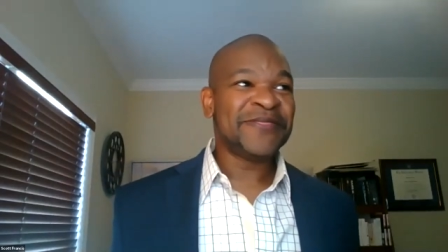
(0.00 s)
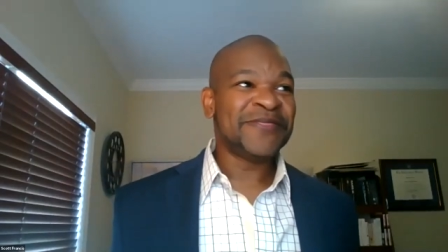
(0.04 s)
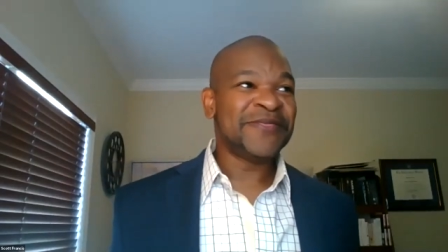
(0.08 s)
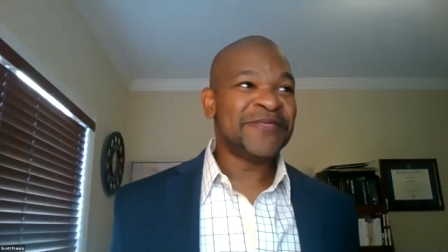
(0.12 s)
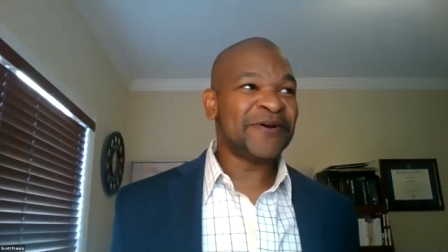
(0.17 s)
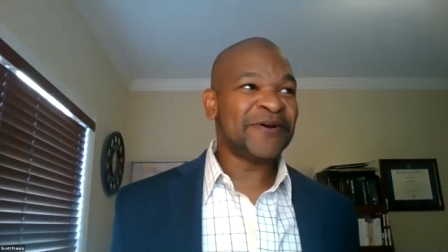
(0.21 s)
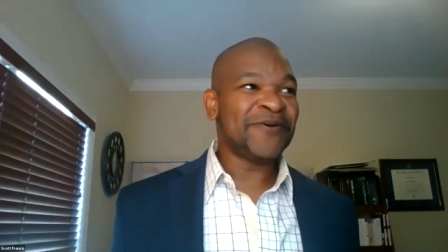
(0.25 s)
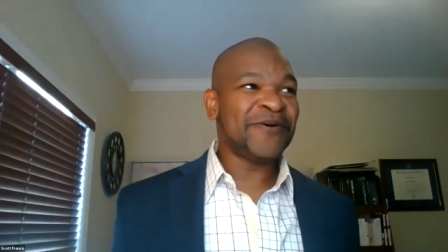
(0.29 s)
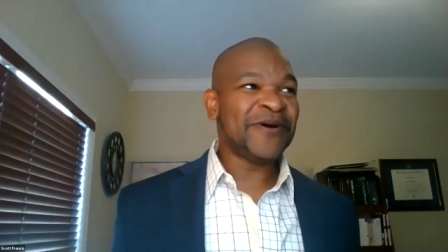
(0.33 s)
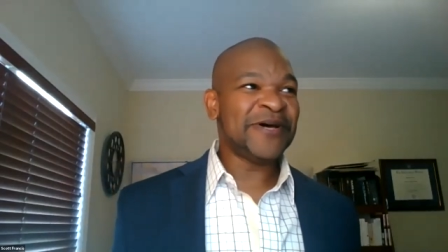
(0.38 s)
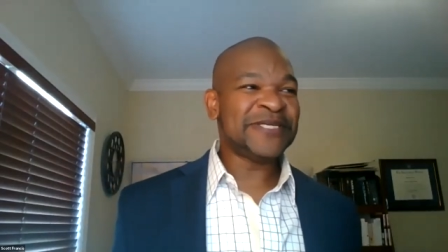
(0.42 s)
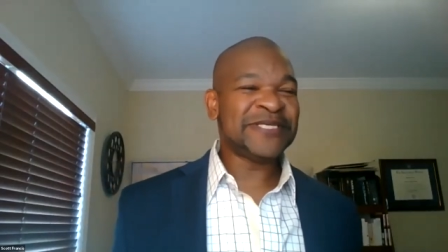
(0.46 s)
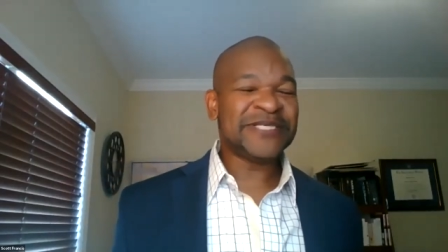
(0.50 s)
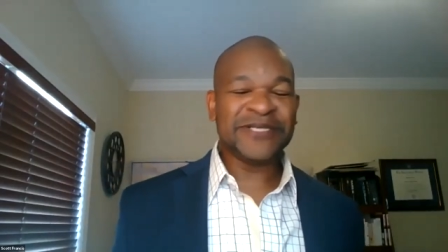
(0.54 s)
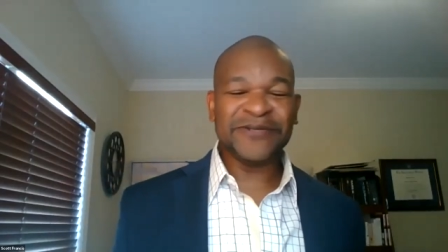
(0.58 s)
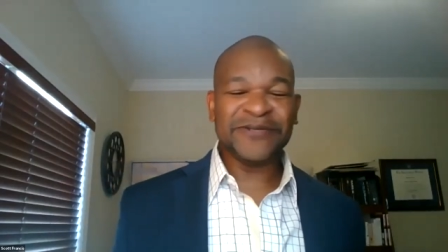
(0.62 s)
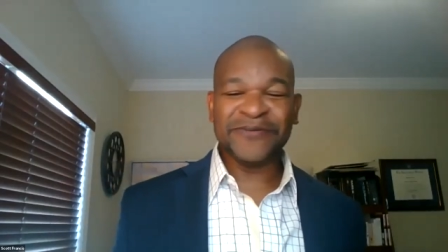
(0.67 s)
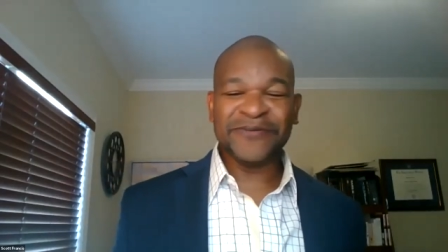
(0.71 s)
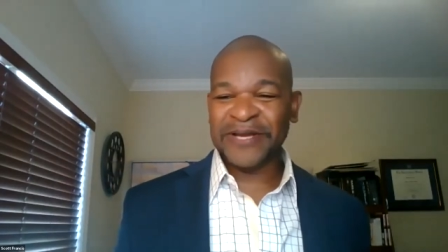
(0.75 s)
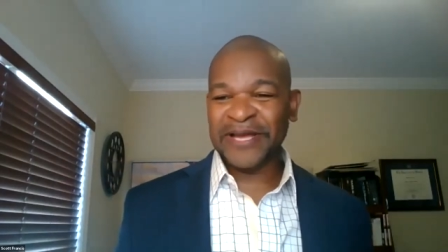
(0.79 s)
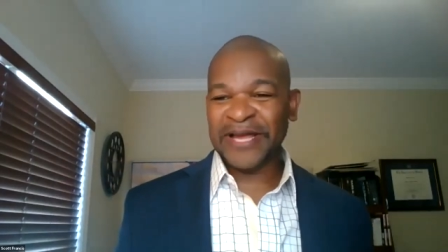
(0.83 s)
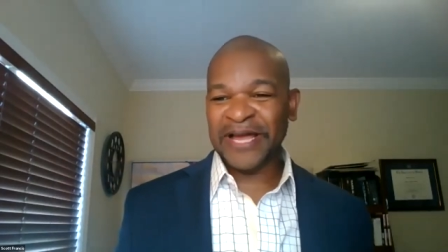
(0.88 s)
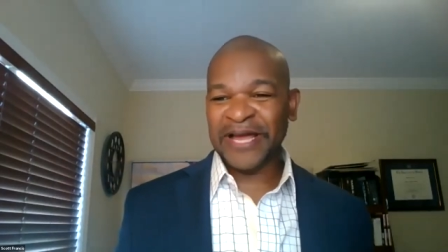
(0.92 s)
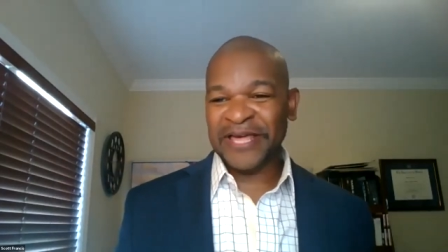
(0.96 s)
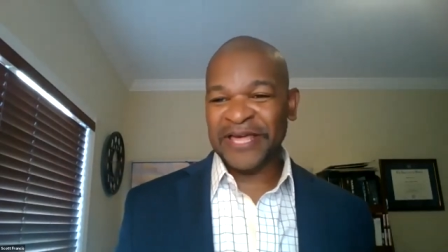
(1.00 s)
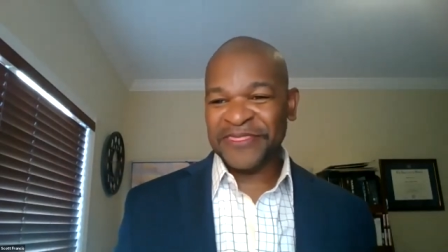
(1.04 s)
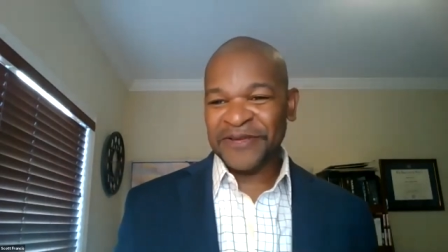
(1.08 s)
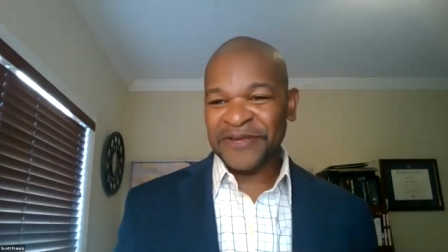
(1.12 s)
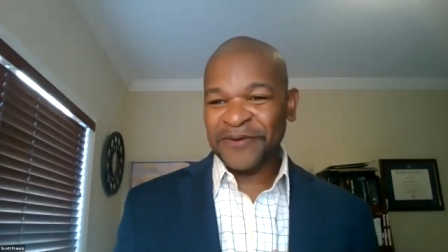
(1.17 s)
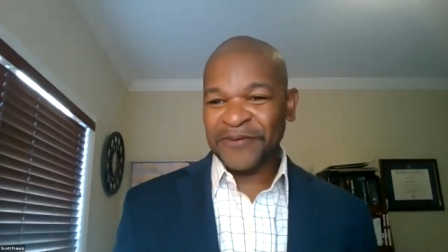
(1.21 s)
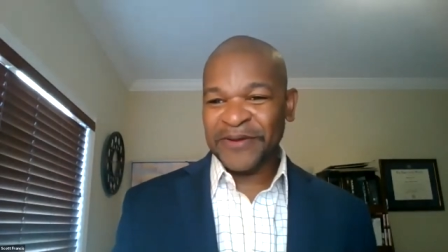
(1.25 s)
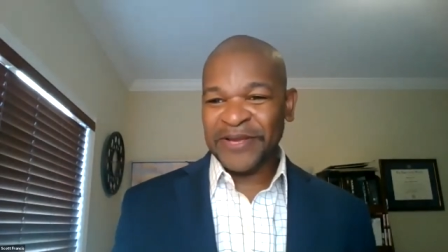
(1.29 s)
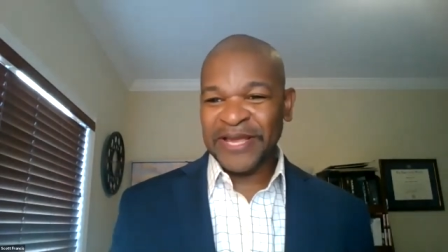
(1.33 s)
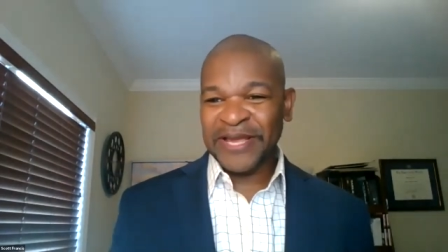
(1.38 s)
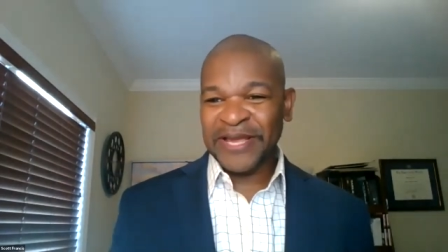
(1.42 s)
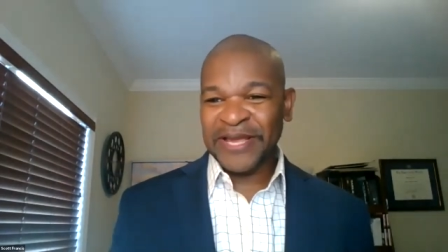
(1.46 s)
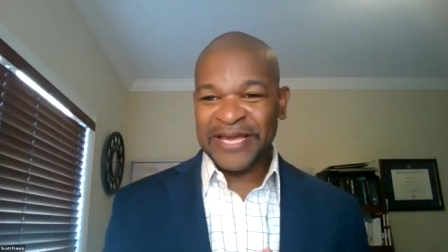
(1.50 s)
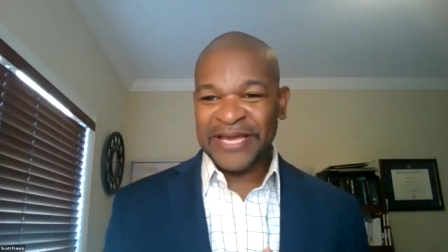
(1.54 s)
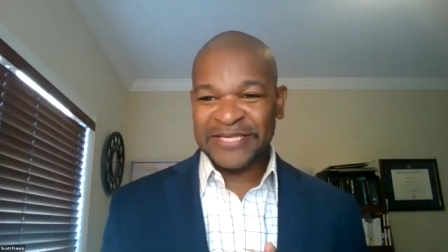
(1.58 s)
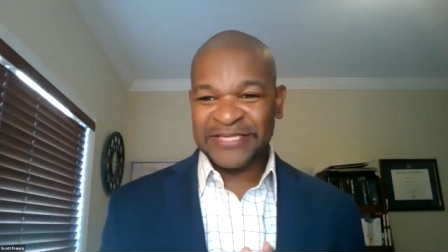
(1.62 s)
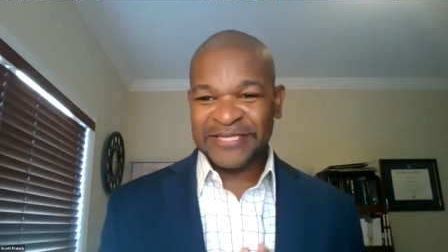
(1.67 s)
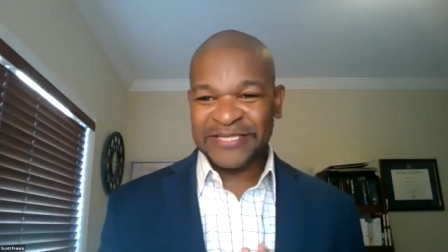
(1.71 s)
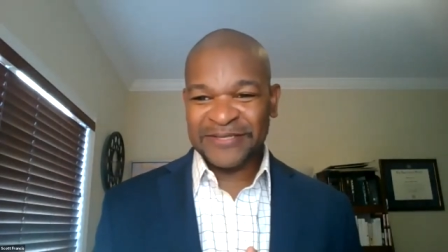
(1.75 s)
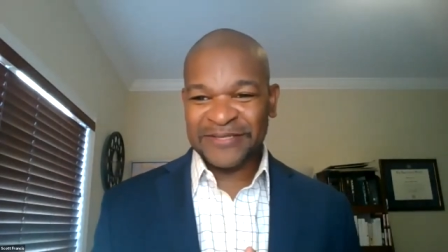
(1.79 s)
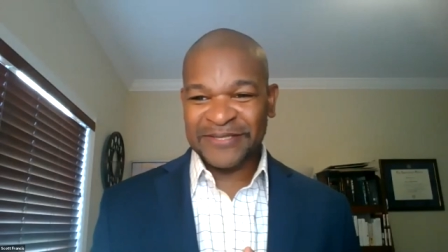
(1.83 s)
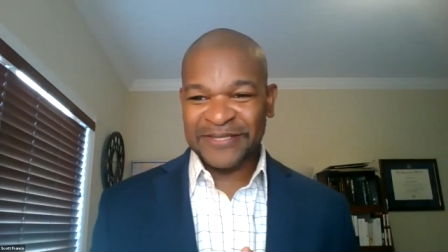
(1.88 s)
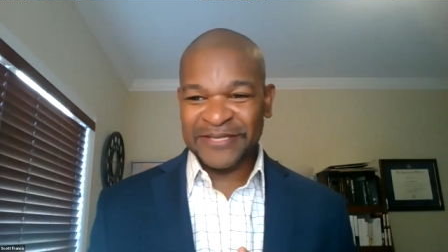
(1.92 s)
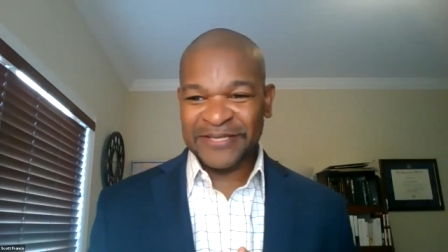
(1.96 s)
the question we I think we asked